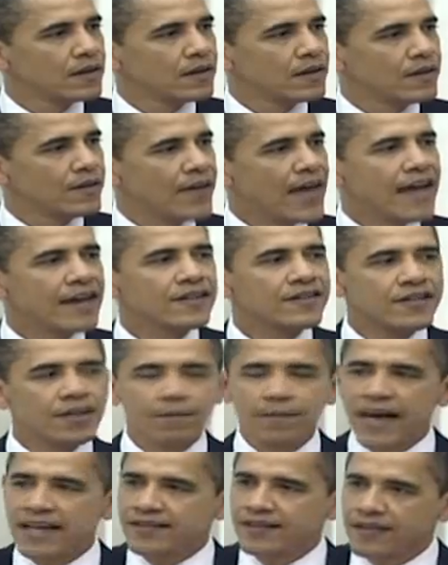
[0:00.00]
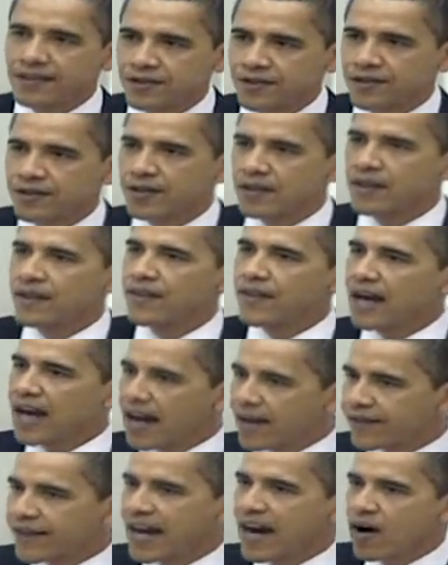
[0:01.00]
That is the message that
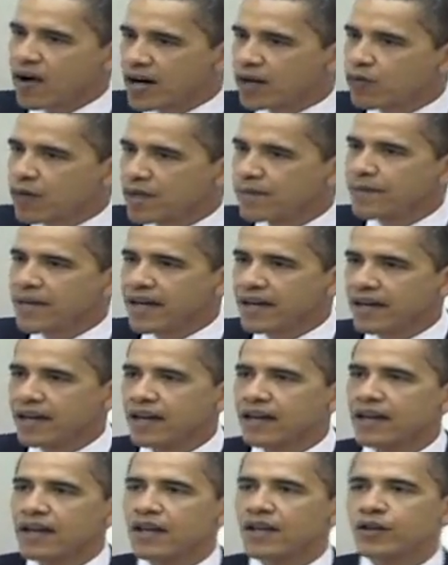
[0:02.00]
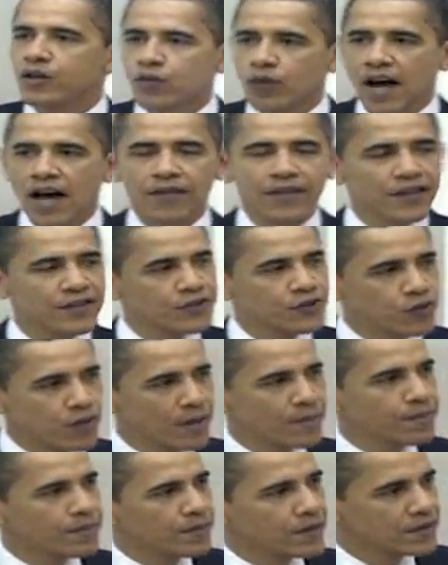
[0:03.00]
I've carried with me throughout this
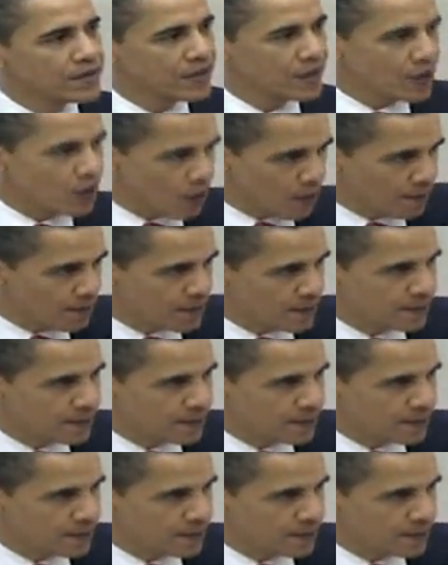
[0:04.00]
trip to Europe.